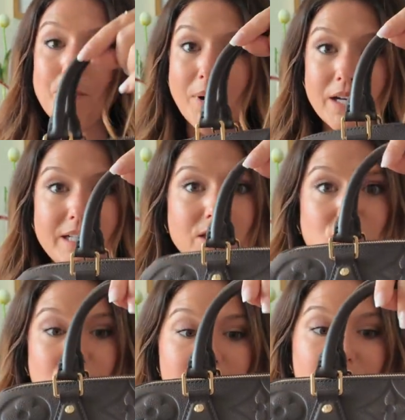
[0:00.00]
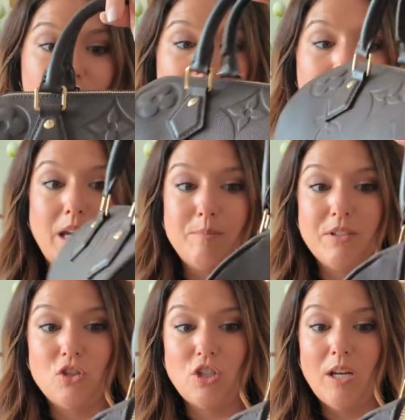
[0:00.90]
but it just naturally kept
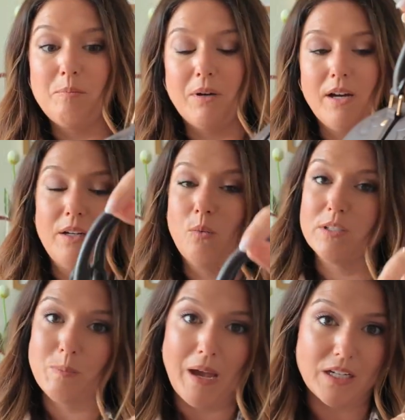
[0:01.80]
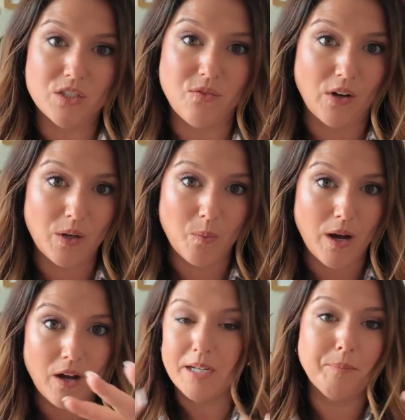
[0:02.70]
its shape, and it was packaged very
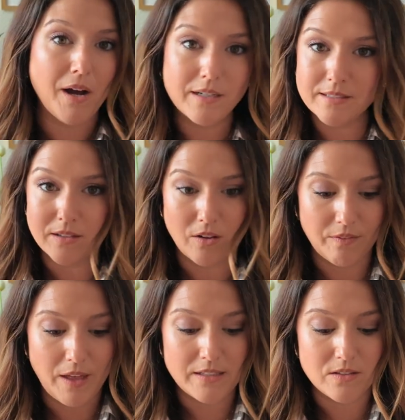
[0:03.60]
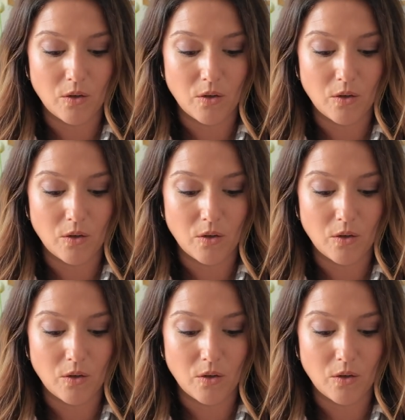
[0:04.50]
well in a box and all of that.